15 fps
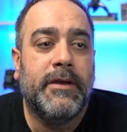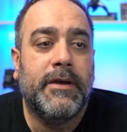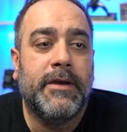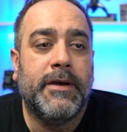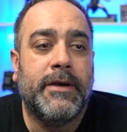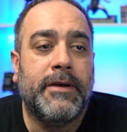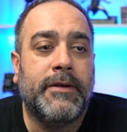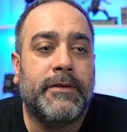
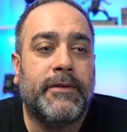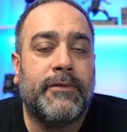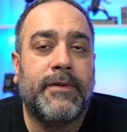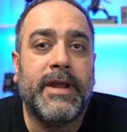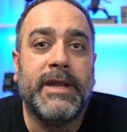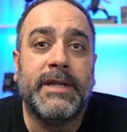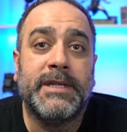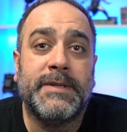uh,
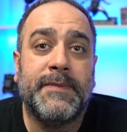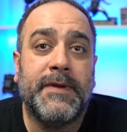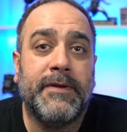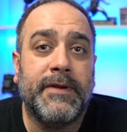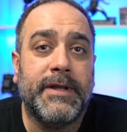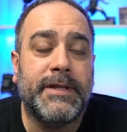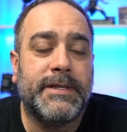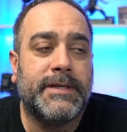great
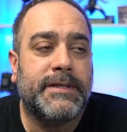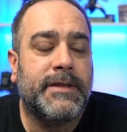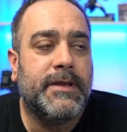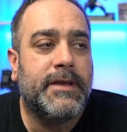experience.